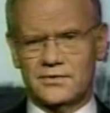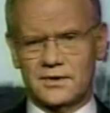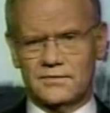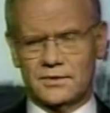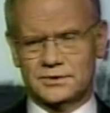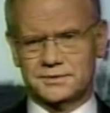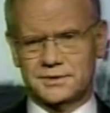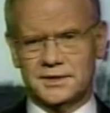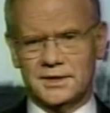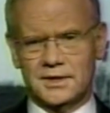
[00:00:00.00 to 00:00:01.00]

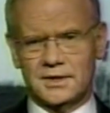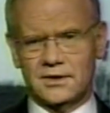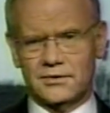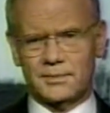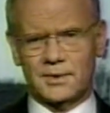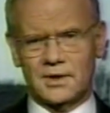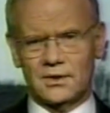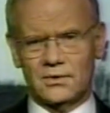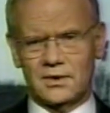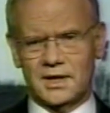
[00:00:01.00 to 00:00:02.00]
anniversary of the
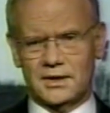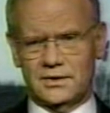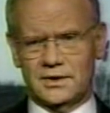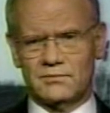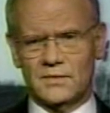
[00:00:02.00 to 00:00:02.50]
Apollo landing